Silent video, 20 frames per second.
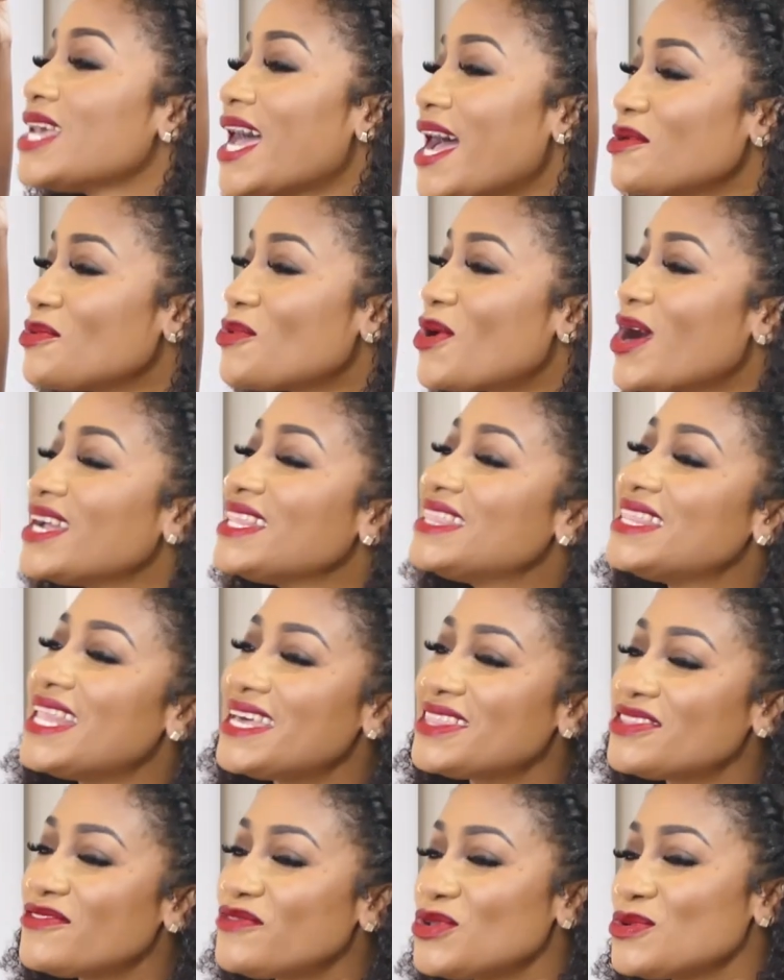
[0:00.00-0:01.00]
Anwar,
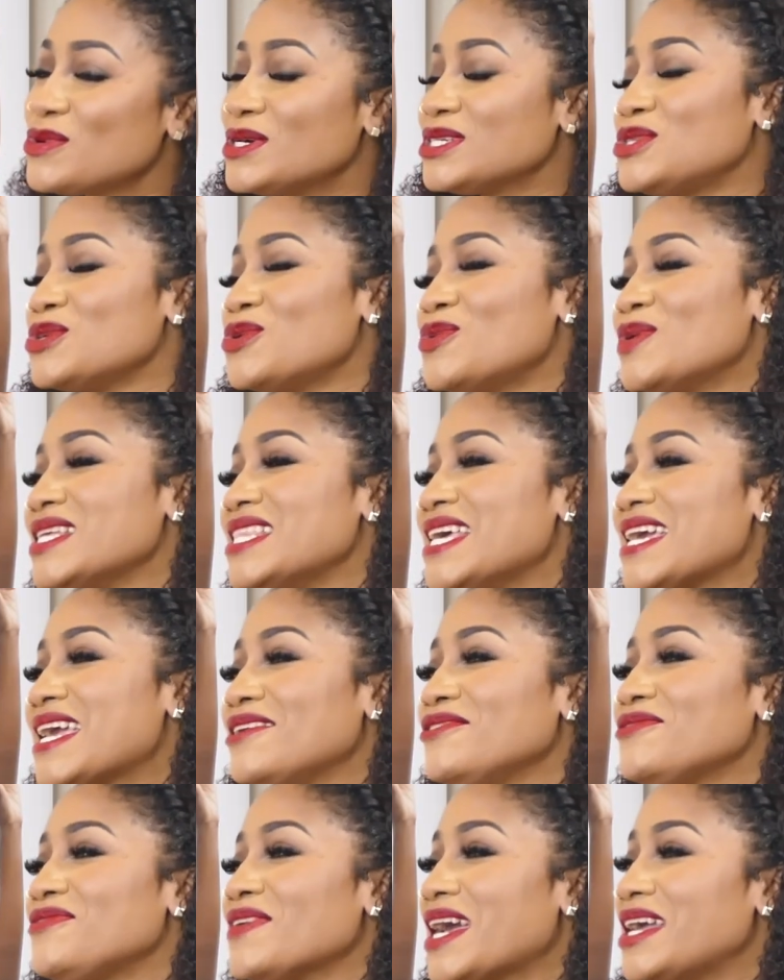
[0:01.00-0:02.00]
let the viewers know where they
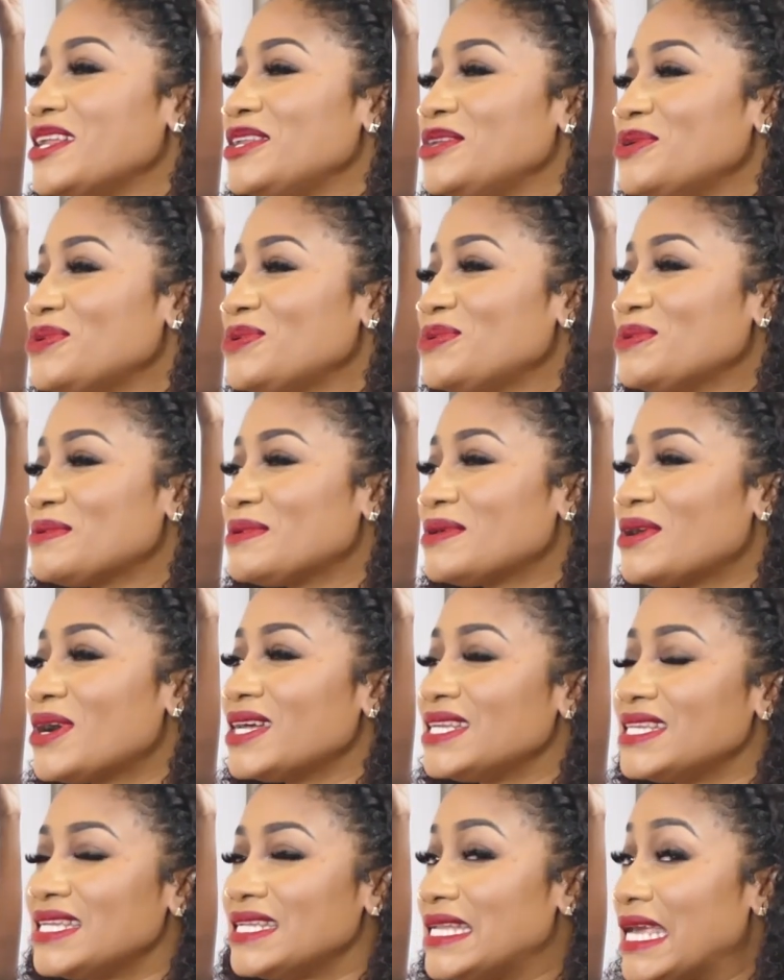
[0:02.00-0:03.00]
can find you
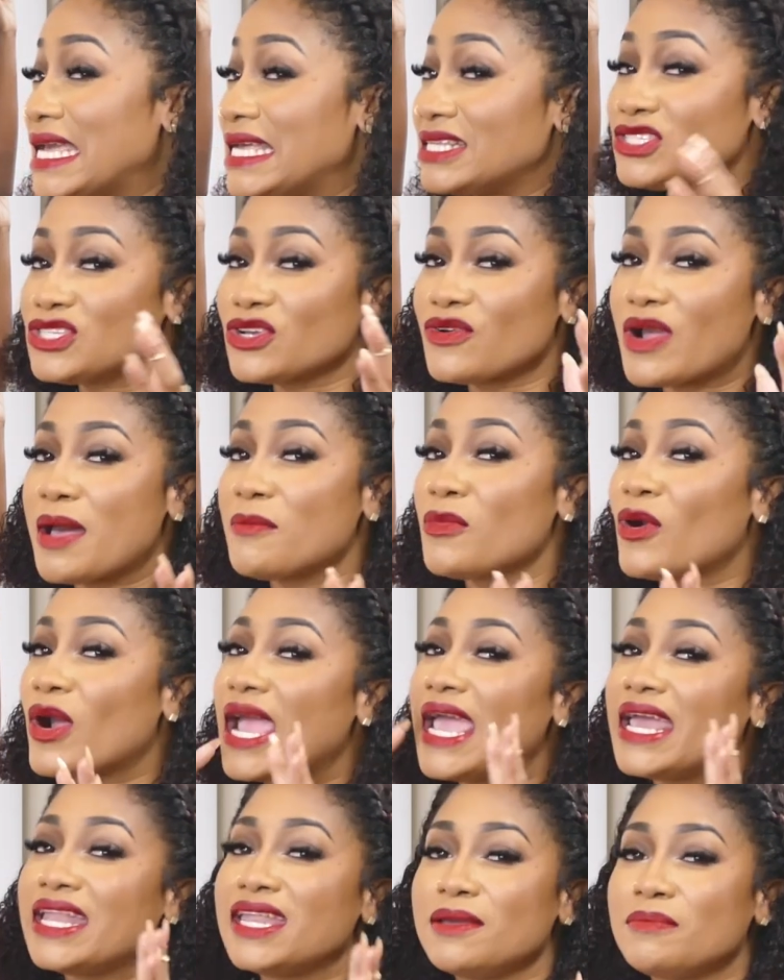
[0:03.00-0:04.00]
on Instagram or
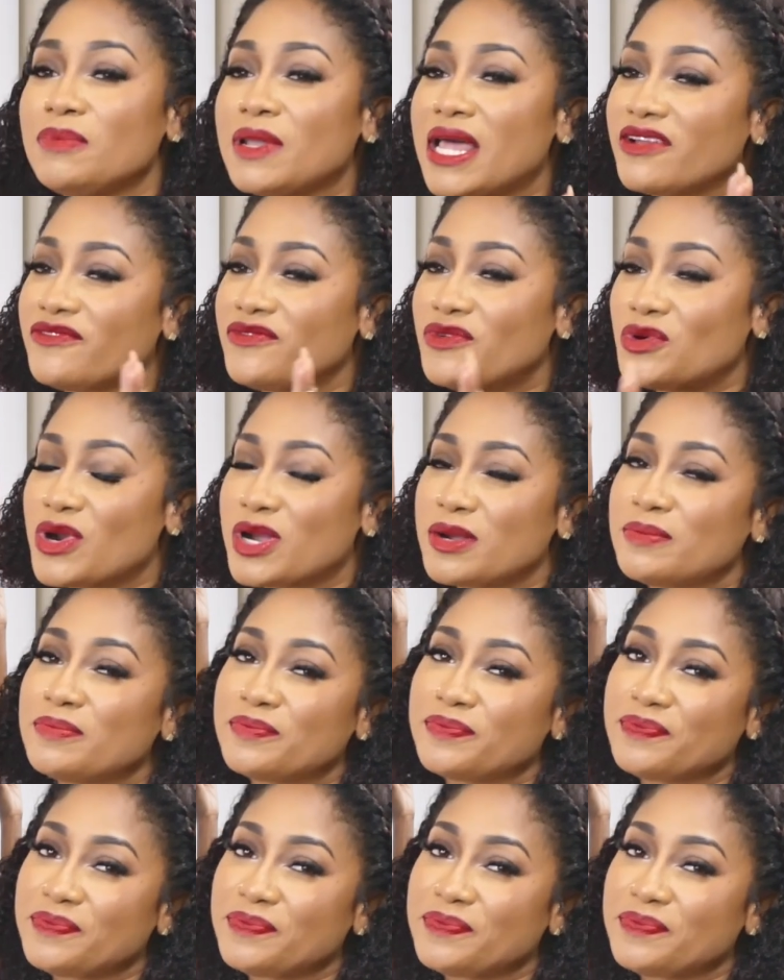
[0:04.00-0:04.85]
any platform.